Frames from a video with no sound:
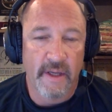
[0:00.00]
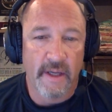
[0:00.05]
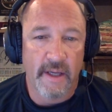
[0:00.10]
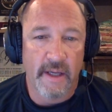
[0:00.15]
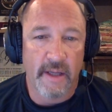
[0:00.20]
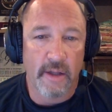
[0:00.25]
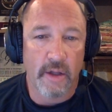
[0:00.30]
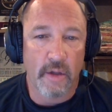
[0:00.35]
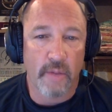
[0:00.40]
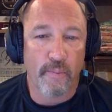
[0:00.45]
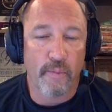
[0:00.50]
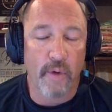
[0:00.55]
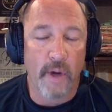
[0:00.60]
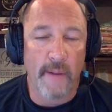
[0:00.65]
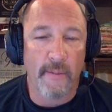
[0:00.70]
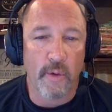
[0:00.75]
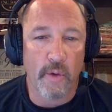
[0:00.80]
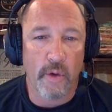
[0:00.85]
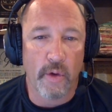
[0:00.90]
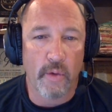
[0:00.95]
And the
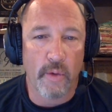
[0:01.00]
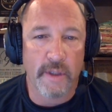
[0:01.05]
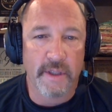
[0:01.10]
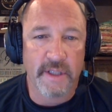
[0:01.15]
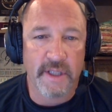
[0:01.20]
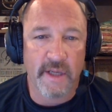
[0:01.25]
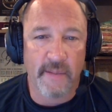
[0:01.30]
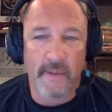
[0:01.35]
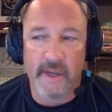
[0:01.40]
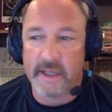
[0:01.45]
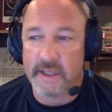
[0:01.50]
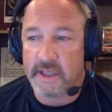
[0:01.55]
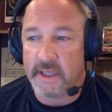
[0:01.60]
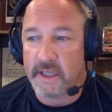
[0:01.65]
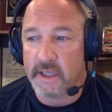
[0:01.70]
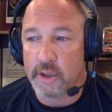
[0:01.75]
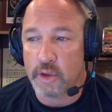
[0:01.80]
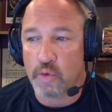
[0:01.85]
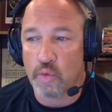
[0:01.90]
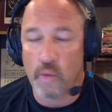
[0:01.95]
primary question I'm
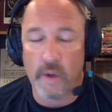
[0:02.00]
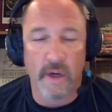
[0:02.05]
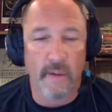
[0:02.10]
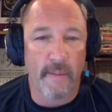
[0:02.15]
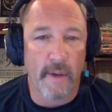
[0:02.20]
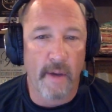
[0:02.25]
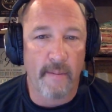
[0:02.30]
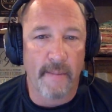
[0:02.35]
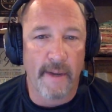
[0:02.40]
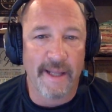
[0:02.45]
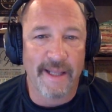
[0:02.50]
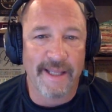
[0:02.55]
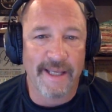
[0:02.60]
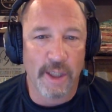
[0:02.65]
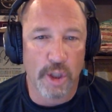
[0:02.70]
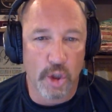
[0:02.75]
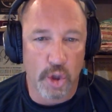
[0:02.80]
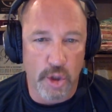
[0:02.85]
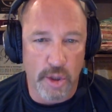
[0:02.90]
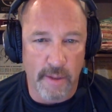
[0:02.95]
asking is, what about my
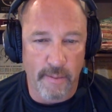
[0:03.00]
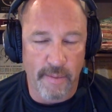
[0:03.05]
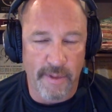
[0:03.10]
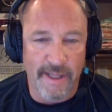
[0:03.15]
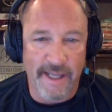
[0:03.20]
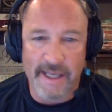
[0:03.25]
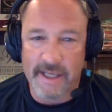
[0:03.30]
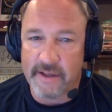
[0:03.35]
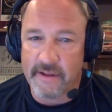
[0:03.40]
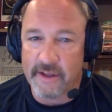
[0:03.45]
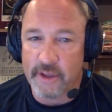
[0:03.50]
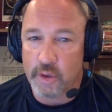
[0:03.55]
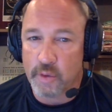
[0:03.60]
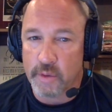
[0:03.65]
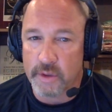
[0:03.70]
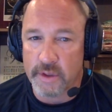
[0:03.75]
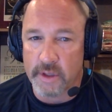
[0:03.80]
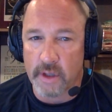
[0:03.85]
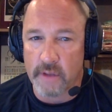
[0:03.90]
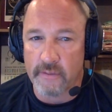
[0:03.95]
leadership led to this
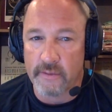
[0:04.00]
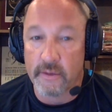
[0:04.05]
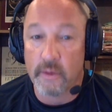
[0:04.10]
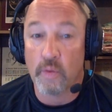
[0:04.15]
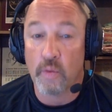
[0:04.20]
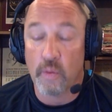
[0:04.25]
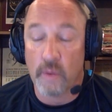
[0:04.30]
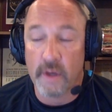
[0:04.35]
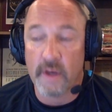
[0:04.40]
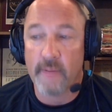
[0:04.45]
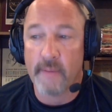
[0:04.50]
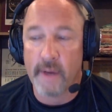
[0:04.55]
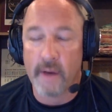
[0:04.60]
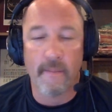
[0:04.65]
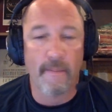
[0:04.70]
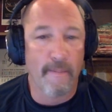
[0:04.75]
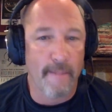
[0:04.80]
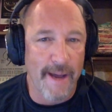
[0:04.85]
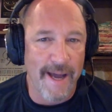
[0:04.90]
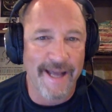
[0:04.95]
result? What
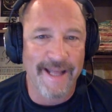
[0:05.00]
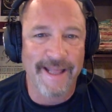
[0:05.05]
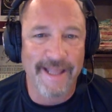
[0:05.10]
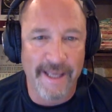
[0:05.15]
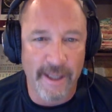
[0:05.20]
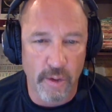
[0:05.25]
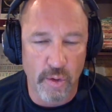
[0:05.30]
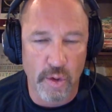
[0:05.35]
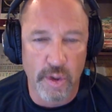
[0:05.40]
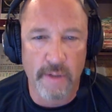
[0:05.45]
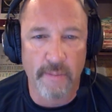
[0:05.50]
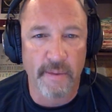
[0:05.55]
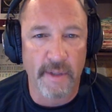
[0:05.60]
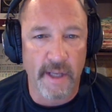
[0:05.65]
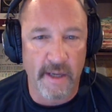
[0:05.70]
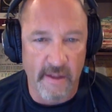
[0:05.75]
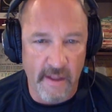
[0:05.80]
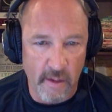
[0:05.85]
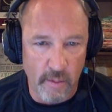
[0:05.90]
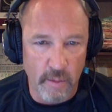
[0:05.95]
about my leadership
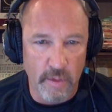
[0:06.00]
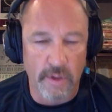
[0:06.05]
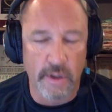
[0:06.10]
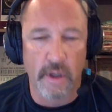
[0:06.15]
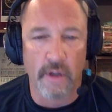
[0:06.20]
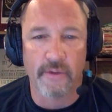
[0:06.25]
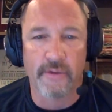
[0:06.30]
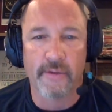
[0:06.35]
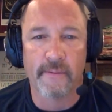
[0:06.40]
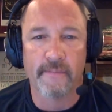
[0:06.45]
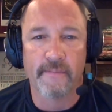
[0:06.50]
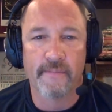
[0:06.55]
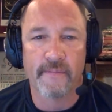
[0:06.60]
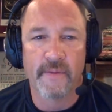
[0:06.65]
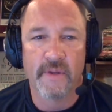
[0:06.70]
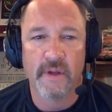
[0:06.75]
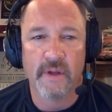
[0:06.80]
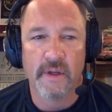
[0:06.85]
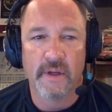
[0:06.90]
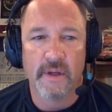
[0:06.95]
led to that result?
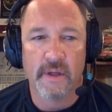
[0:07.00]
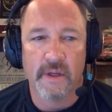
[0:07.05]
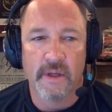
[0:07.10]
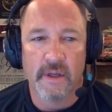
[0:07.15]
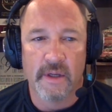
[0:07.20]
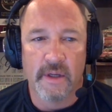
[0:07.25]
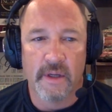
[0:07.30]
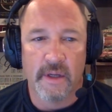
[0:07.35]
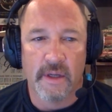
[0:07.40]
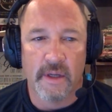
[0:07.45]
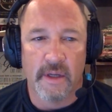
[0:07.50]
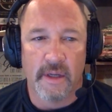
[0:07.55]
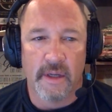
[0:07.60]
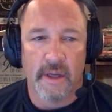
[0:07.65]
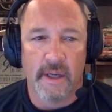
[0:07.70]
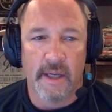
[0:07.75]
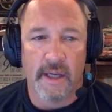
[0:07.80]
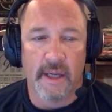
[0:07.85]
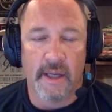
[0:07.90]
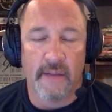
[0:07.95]

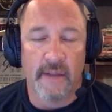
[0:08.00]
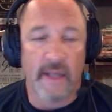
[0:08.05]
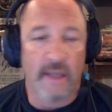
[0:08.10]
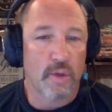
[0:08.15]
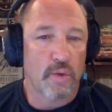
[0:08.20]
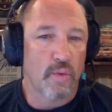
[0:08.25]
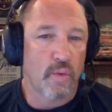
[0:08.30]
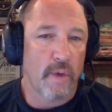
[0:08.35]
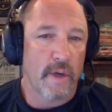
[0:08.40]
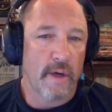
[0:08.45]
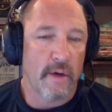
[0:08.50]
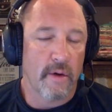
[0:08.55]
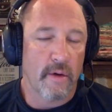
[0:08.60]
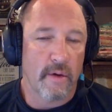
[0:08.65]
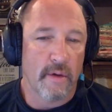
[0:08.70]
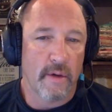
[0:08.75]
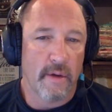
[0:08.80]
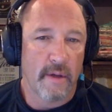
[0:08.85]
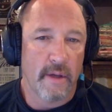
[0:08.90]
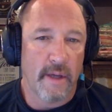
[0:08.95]
And that's
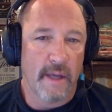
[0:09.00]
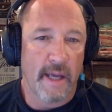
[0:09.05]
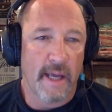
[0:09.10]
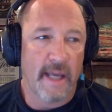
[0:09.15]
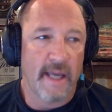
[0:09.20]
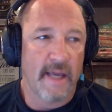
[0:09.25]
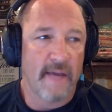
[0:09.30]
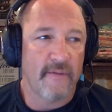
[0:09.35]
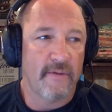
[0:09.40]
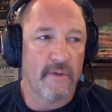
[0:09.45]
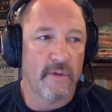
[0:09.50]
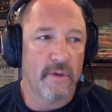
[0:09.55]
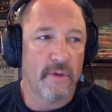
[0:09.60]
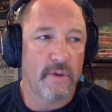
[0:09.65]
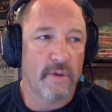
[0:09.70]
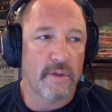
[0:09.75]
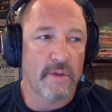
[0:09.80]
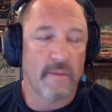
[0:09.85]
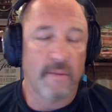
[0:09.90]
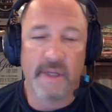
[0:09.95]
where I have to
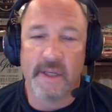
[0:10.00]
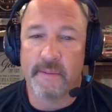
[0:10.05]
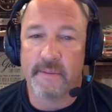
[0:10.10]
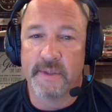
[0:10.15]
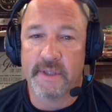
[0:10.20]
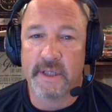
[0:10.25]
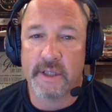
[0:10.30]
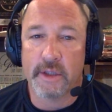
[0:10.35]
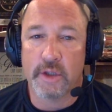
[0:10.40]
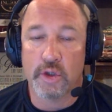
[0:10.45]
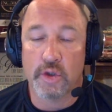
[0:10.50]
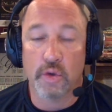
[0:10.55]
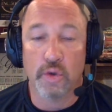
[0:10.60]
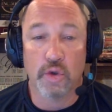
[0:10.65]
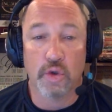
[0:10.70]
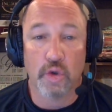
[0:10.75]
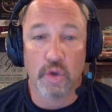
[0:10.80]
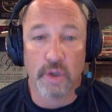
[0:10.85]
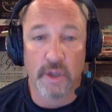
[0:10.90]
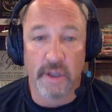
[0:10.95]
do some deep-seated
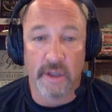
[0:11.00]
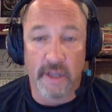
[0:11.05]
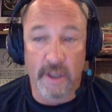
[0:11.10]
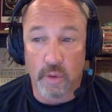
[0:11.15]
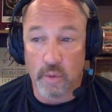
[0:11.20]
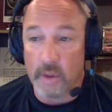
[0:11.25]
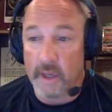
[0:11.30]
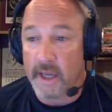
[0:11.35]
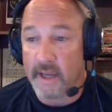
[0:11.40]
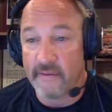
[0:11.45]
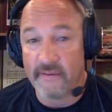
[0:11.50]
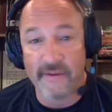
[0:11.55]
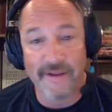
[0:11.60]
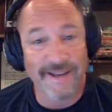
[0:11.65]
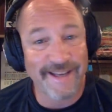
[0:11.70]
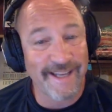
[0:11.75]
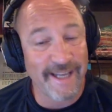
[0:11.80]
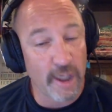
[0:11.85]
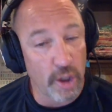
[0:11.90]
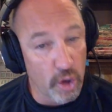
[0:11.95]
soul-searching. That's where I've
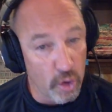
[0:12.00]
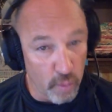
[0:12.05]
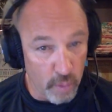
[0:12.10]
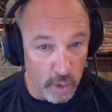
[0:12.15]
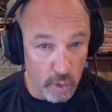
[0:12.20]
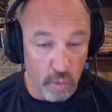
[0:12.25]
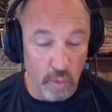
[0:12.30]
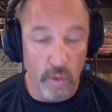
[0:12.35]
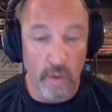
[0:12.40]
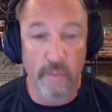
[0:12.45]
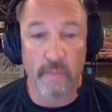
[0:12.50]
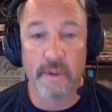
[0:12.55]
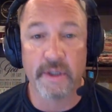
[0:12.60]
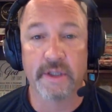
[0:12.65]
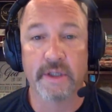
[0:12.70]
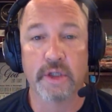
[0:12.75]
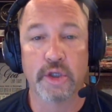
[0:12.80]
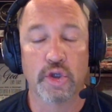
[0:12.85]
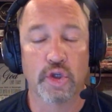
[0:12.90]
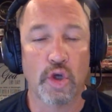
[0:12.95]
needed to recruit a
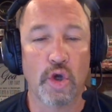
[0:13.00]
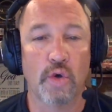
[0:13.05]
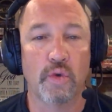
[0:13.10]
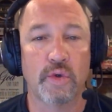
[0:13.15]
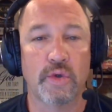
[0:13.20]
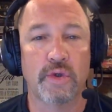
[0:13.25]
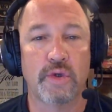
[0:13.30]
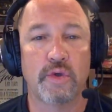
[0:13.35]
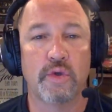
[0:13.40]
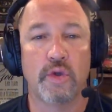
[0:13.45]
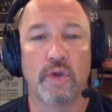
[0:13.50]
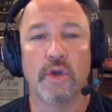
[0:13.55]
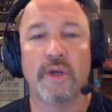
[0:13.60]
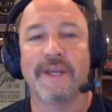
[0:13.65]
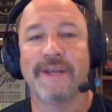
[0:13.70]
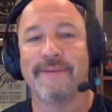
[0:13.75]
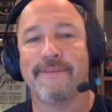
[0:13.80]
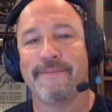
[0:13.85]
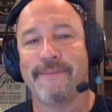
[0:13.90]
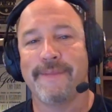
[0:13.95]
business coach to
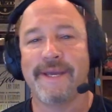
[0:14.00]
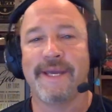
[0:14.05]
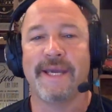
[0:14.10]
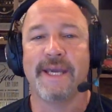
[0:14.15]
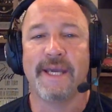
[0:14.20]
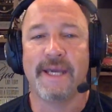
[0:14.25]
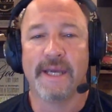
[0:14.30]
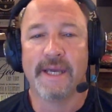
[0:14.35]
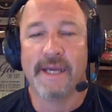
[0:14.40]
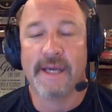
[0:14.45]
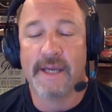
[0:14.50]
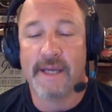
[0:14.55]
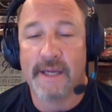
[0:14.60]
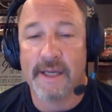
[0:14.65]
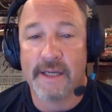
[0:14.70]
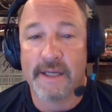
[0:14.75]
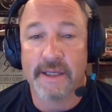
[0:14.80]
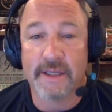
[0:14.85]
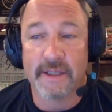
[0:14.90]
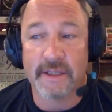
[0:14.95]
look at me
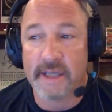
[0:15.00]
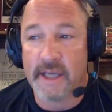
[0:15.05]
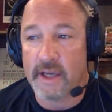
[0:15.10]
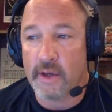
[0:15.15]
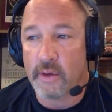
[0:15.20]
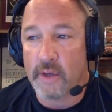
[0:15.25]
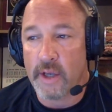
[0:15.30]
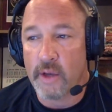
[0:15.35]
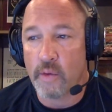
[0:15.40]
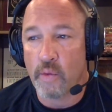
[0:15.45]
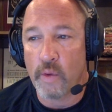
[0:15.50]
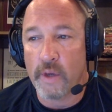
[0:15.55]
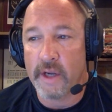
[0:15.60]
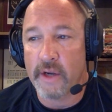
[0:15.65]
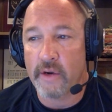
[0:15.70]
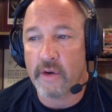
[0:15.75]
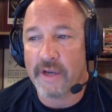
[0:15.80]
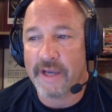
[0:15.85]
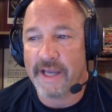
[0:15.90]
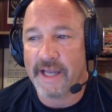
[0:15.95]
to say, okay,
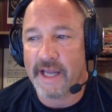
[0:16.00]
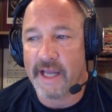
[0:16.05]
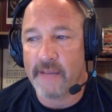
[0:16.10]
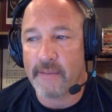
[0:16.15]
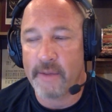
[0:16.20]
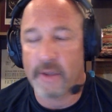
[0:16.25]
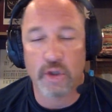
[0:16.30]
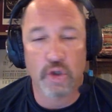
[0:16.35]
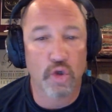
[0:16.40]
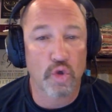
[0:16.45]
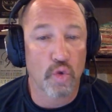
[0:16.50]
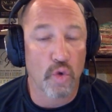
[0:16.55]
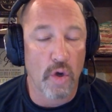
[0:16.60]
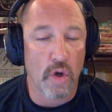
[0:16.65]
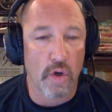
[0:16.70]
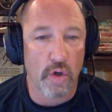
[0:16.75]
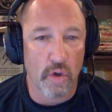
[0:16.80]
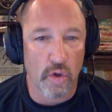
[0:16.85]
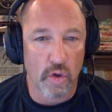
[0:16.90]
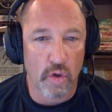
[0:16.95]
where can I be a
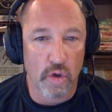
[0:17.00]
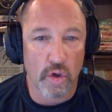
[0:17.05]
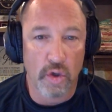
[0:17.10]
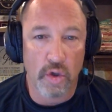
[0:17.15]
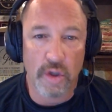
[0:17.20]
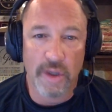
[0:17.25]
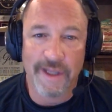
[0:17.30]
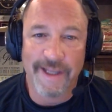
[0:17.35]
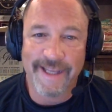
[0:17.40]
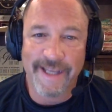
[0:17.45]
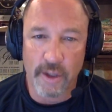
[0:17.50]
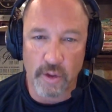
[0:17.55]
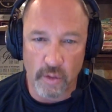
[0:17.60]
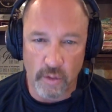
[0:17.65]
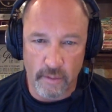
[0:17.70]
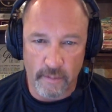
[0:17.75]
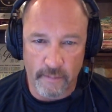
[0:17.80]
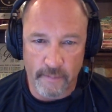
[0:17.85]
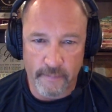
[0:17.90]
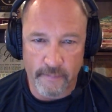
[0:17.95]
stronger
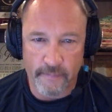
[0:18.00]
leader?